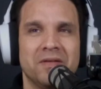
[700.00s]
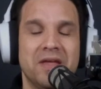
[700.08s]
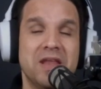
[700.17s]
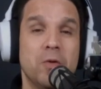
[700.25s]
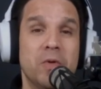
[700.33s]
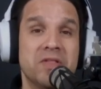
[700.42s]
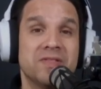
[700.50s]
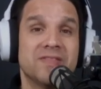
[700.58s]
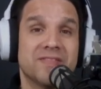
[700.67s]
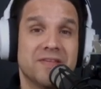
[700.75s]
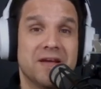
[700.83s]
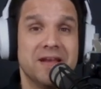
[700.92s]
and he
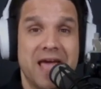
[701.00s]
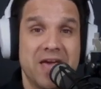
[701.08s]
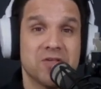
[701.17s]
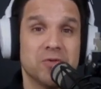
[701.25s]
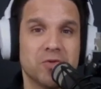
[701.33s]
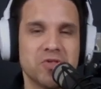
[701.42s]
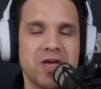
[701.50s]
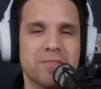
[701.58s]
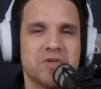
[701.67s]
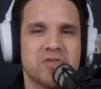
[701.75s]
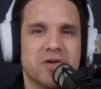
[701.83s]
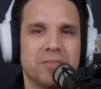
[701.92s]
wins a national
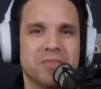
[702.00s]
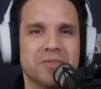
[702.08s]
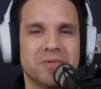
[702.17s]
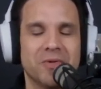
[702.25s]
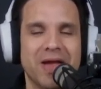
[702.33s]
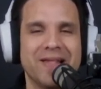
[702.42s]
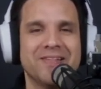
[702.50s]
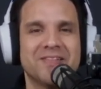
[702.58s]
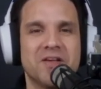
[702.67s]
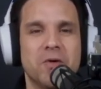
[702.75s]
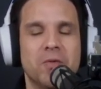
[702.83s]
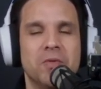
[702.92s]
championship, right?
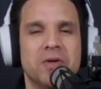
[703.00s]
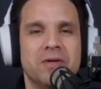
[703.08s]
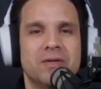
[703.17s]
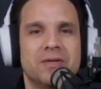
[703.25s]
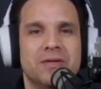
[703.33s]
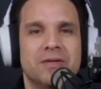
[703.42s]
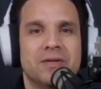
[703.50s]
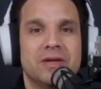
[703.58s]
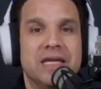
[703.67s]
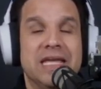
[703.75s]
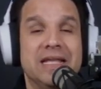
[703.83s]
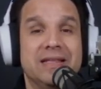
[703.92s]
So
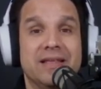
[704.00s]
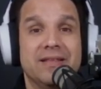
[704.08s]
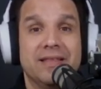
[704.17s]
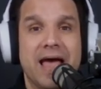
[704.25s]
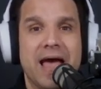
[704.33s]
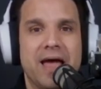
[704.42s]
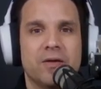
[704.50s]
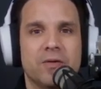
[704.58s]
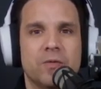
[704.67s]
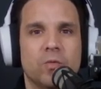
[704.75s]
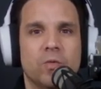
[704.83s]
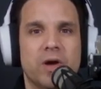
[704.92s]
he did that,
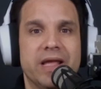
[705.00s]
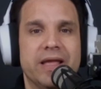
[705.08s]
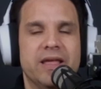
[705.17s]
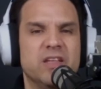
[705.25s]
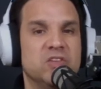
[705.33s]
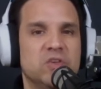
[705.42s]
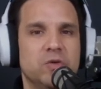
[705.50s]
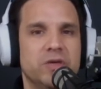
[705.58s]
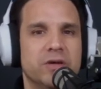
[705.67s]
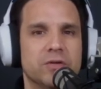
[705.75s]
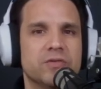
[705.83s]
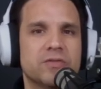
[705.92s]
what, in 2
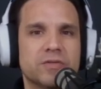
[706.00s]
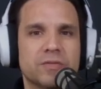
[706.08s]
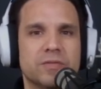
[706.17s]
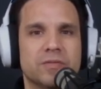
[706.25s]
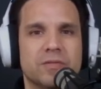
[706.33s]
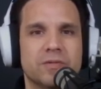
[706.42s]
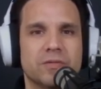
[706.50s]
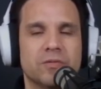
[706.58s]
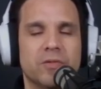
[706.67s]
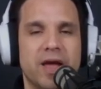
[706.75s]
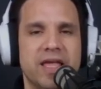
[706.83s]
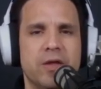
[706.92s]
years?
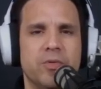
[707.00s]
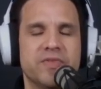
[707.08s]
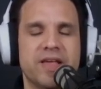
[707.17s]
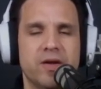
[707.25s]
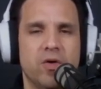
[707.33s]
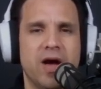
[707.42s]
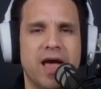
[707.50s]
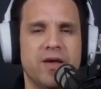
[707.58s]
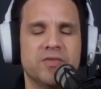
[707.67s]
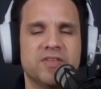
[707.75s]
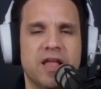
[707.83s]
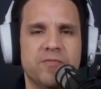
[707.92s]
Right, he was at
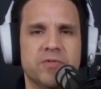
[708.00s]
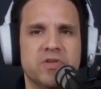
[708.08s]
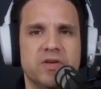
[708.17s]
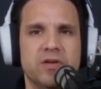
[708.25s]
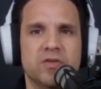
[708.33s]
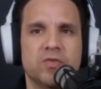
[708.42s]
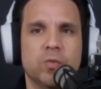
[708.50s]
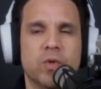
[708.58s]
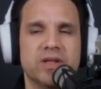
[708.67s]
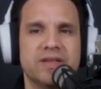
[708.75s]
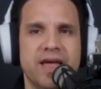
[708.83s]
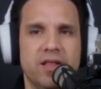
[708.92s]
Ohio State for 2 years,
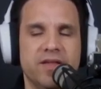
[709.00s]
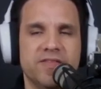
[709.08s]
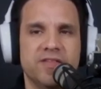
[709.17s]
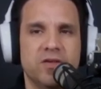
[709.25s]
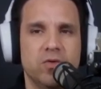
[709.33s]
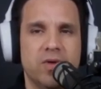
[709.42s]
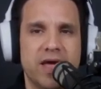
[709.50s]
went to LSU,